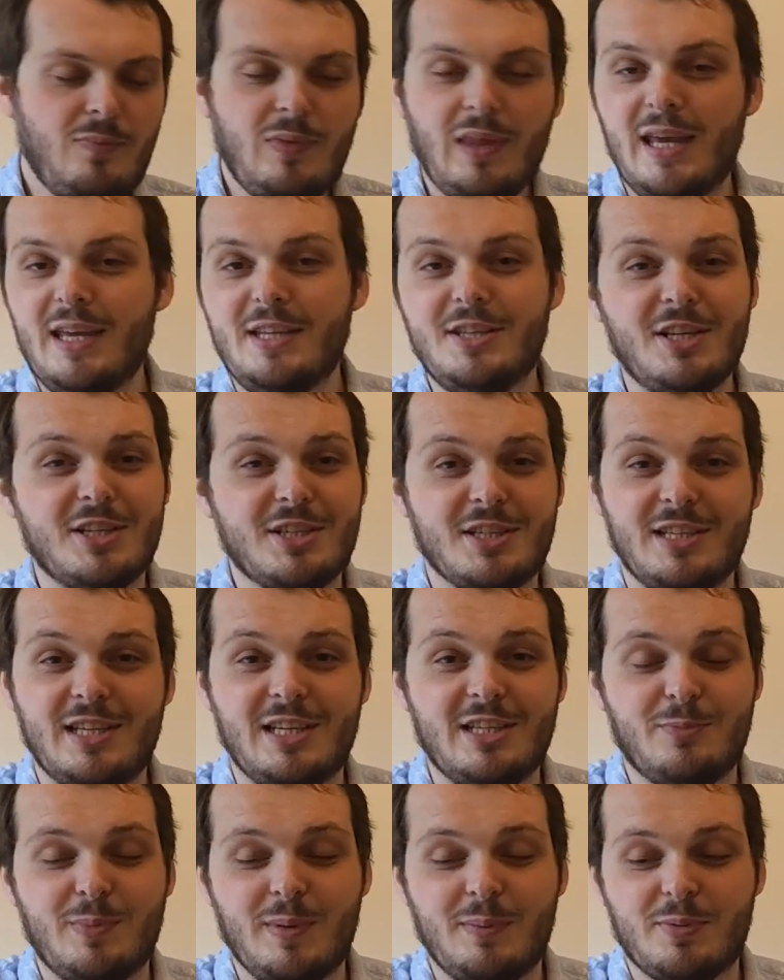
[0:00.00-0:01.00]
It doesn't
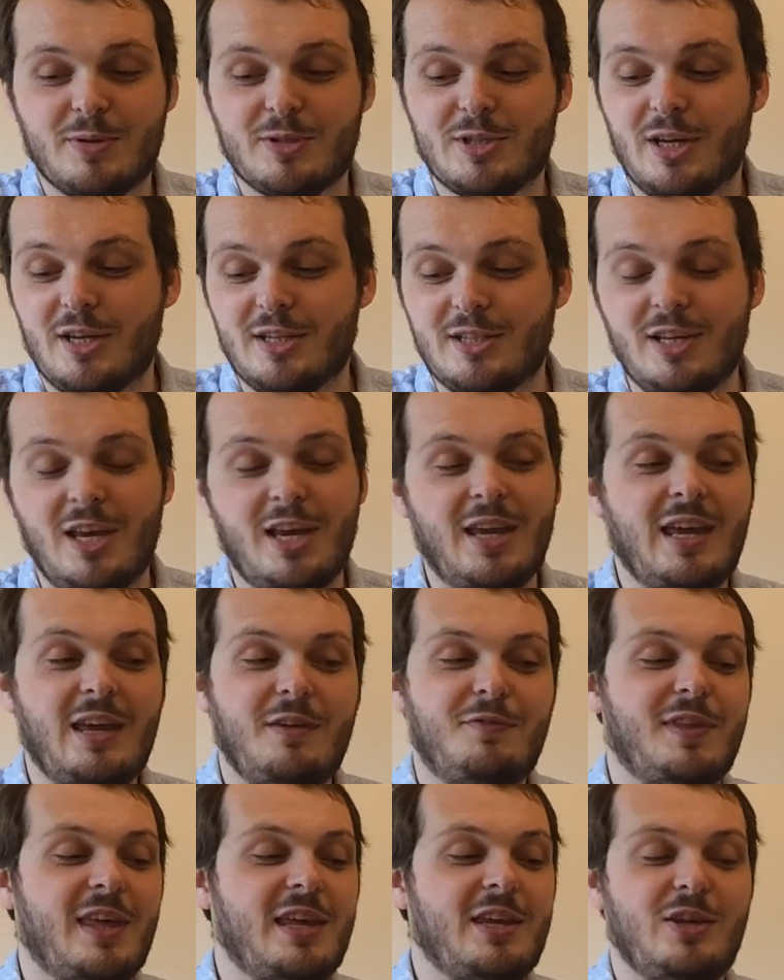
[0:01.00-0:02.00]
need to be precise.
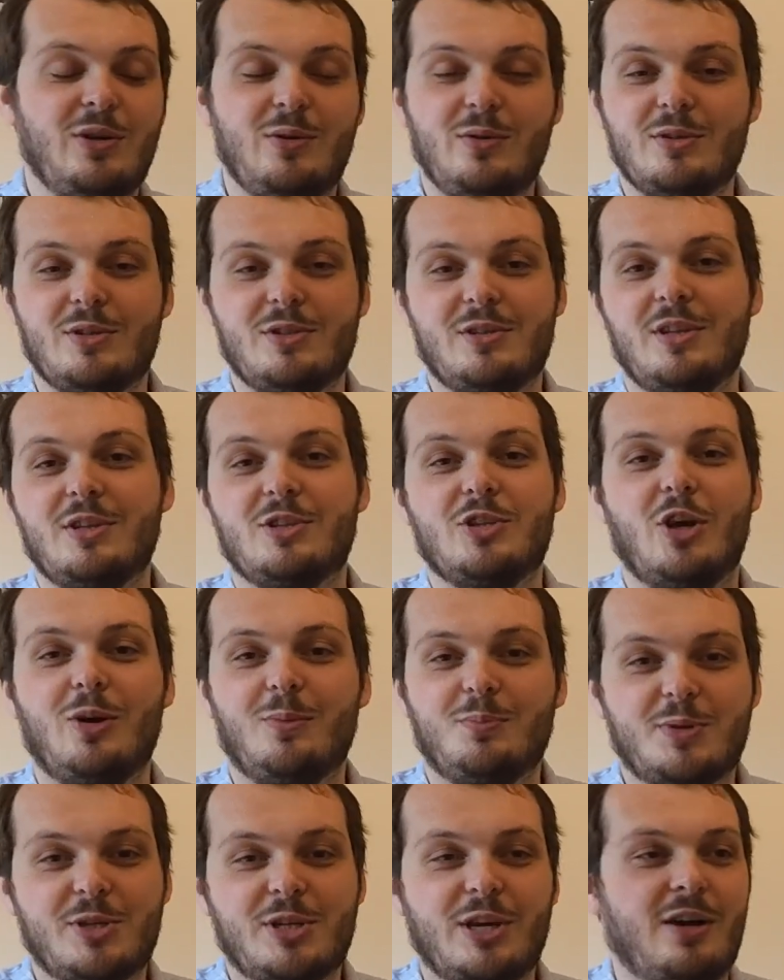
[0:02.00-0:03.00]
If they use the
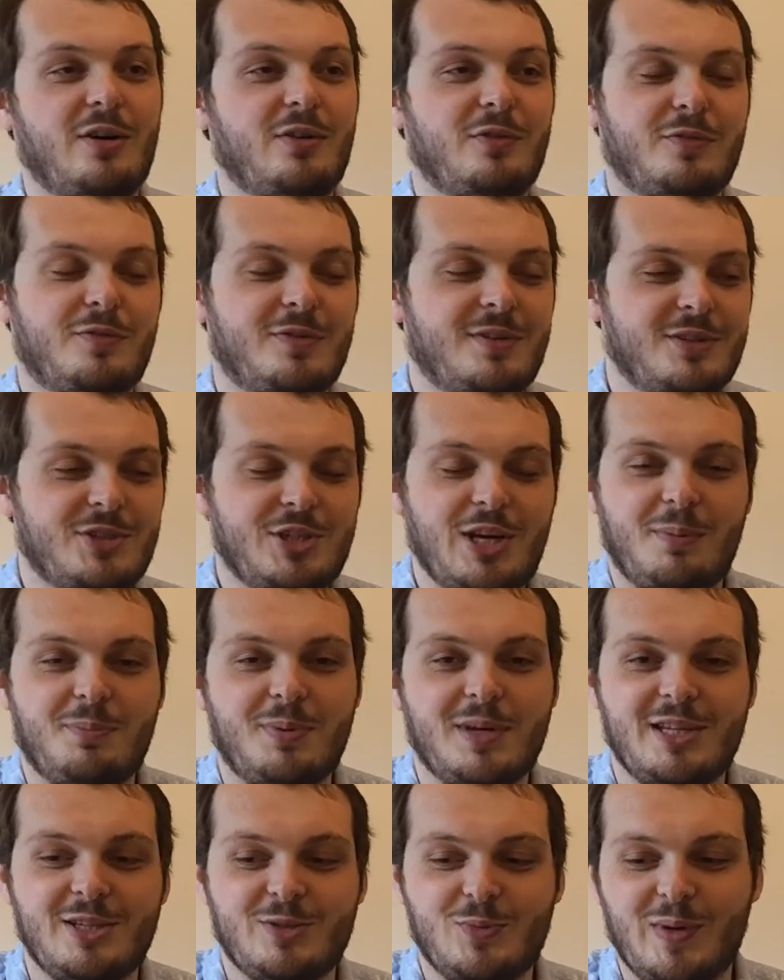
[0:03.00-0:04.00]
top shelf
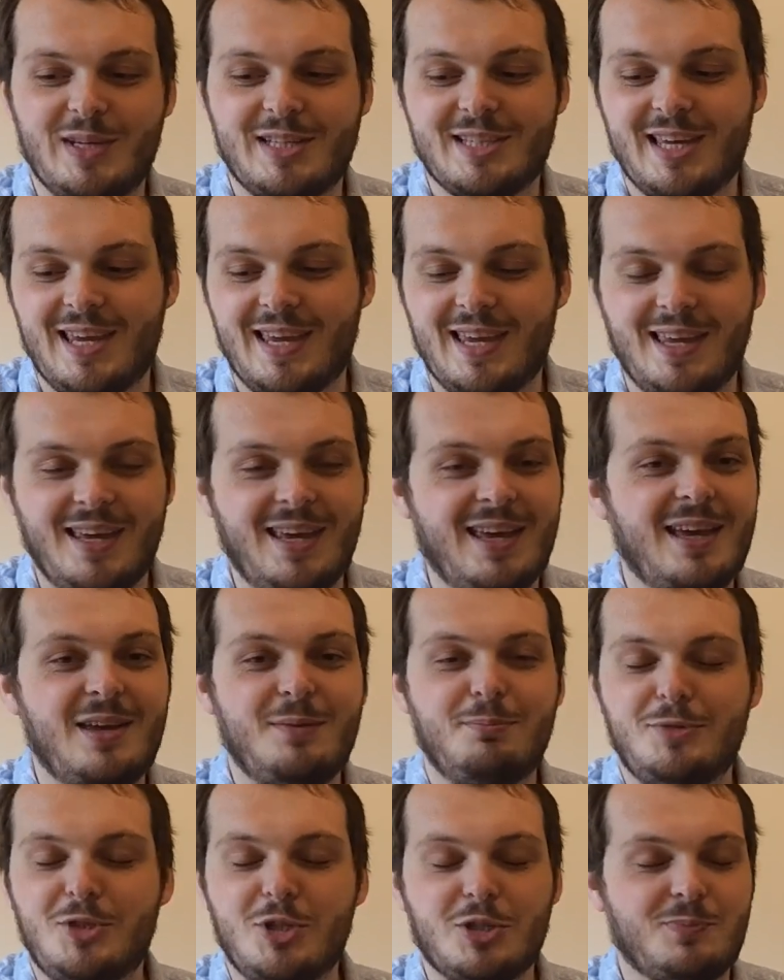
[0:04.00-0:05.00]
Japanese whiskey,
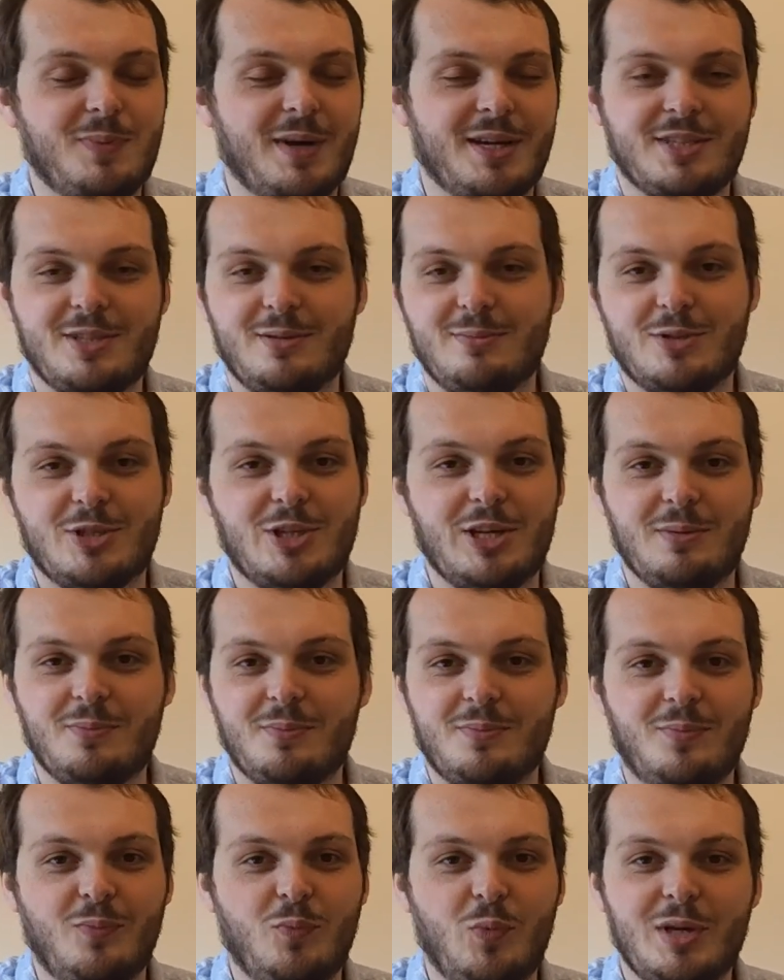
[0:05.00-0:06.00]
just buy some
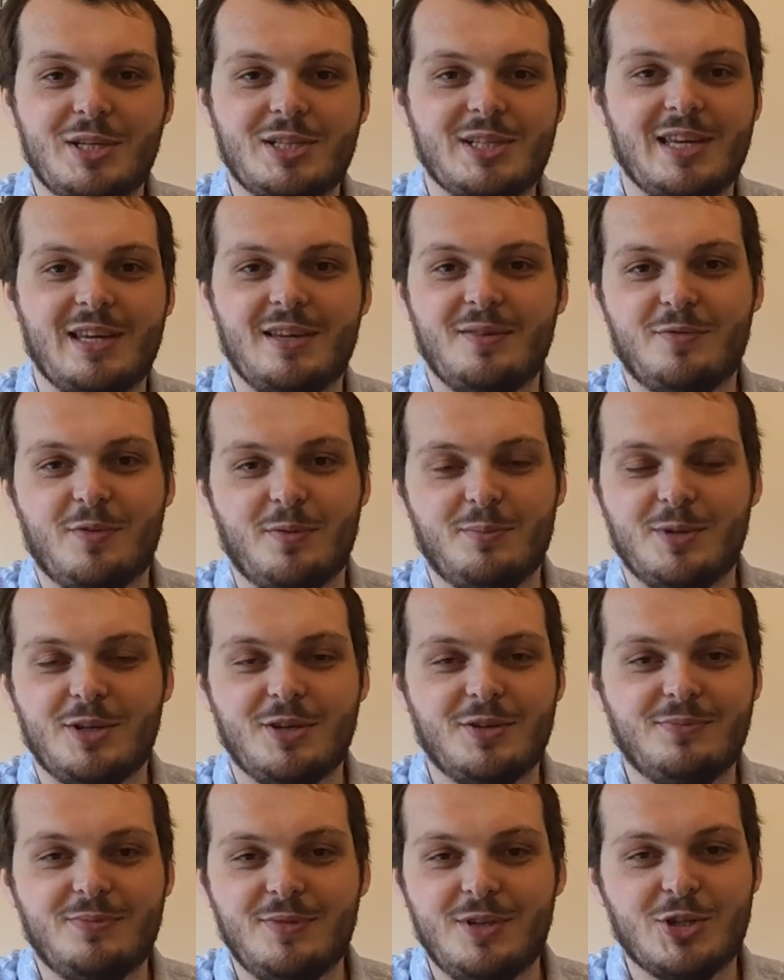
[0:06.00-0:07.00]
cheap whiskey from
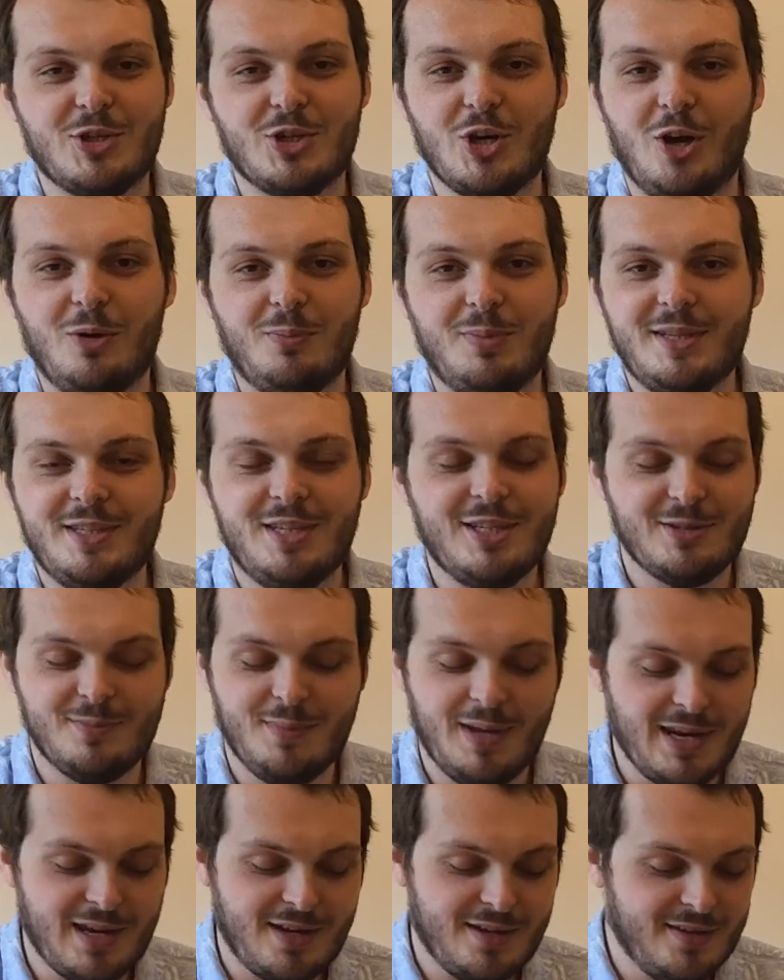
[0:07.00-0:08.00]
the shop. It doesn't
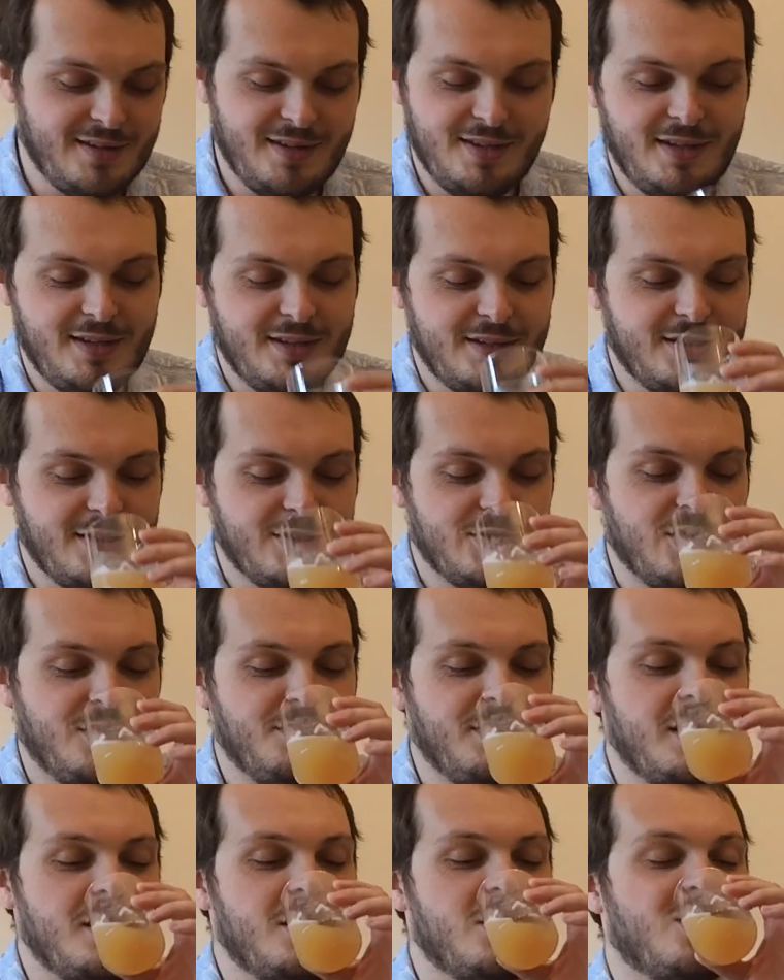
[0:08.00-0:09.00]
matter. Does not
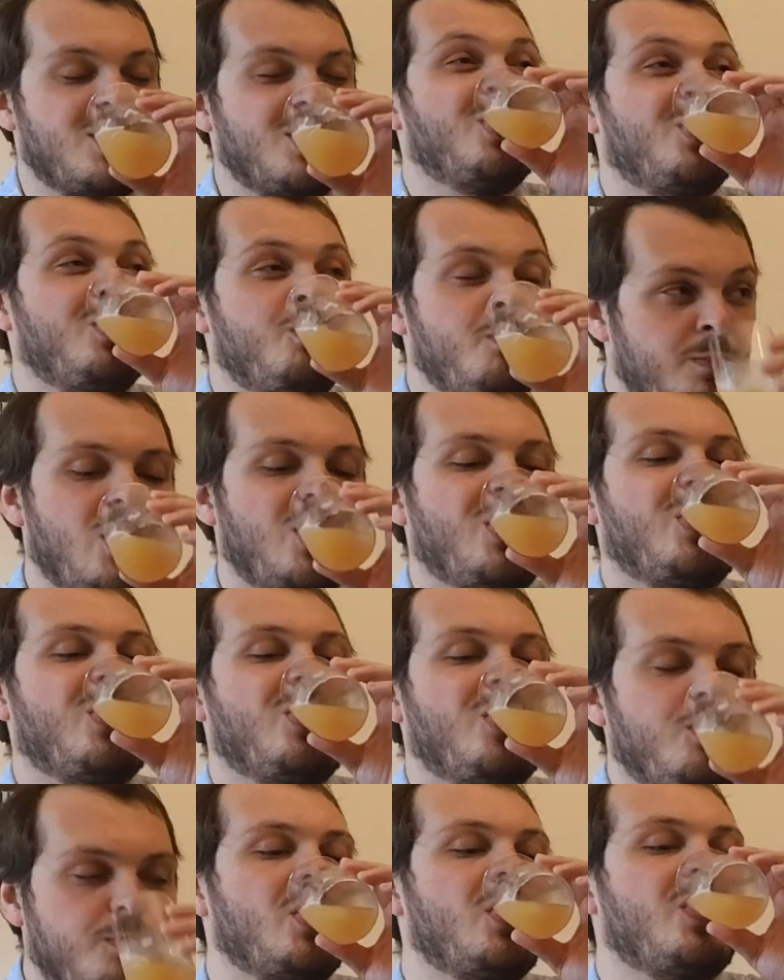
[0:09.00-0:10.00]

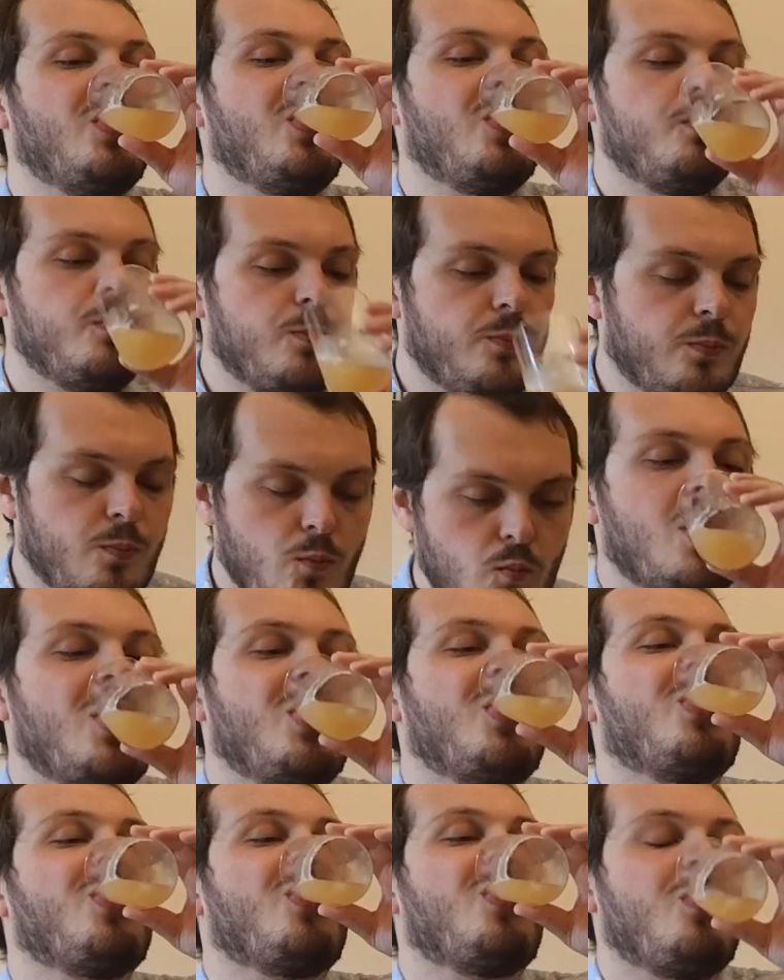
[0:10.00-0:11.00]
matter.
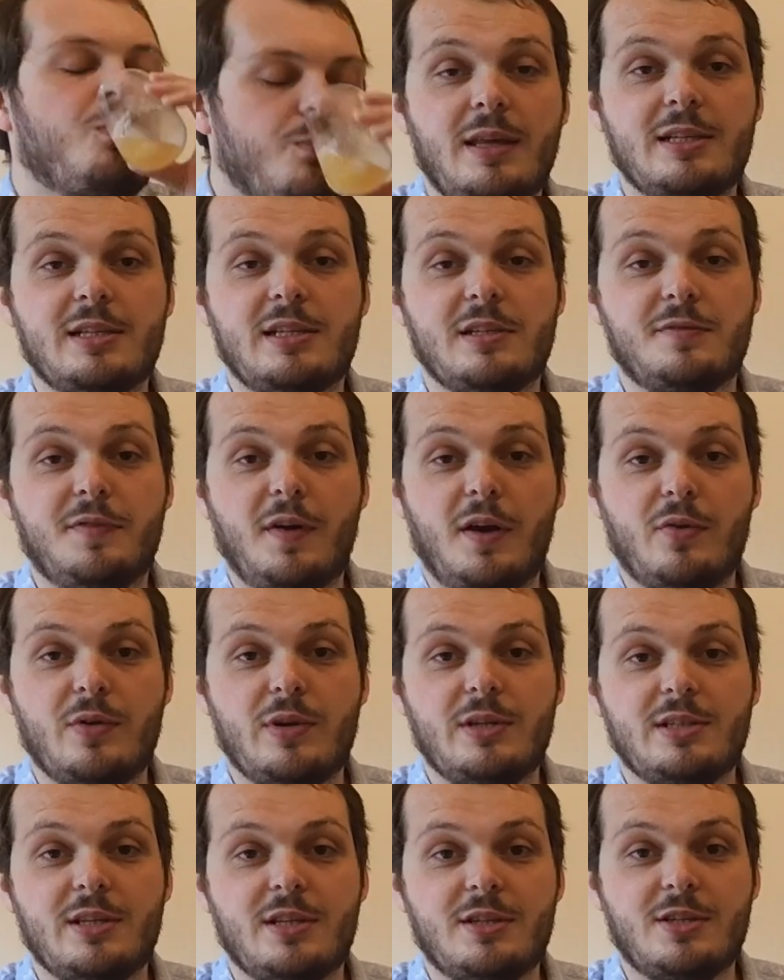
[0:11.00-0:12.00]
This is far
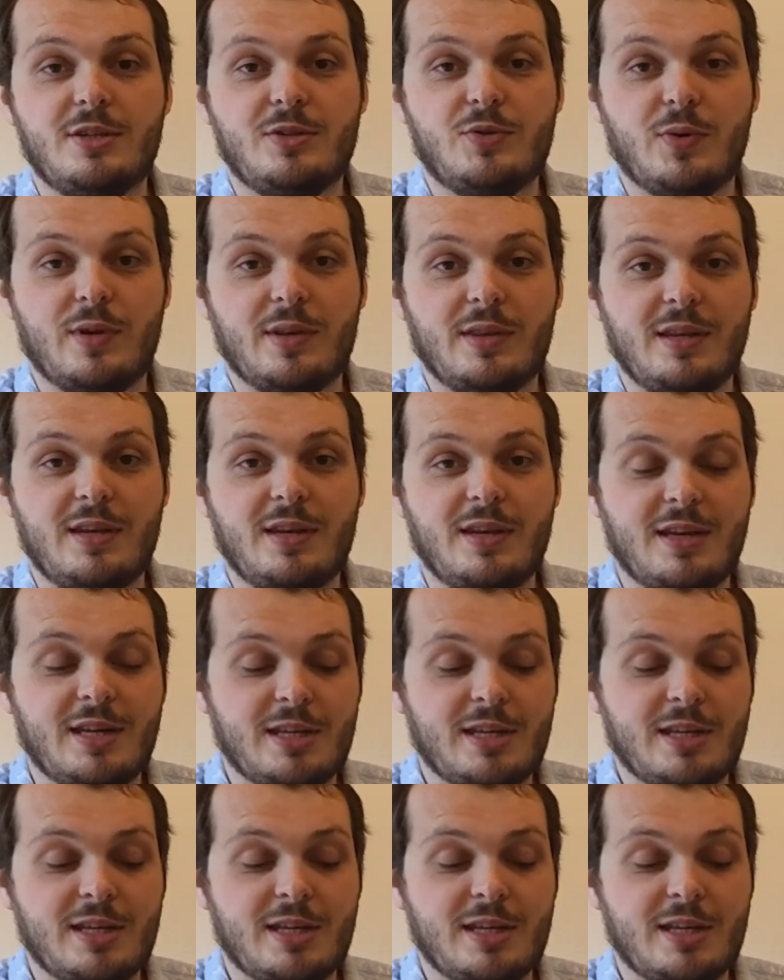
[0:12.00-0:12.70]
easier to drink than I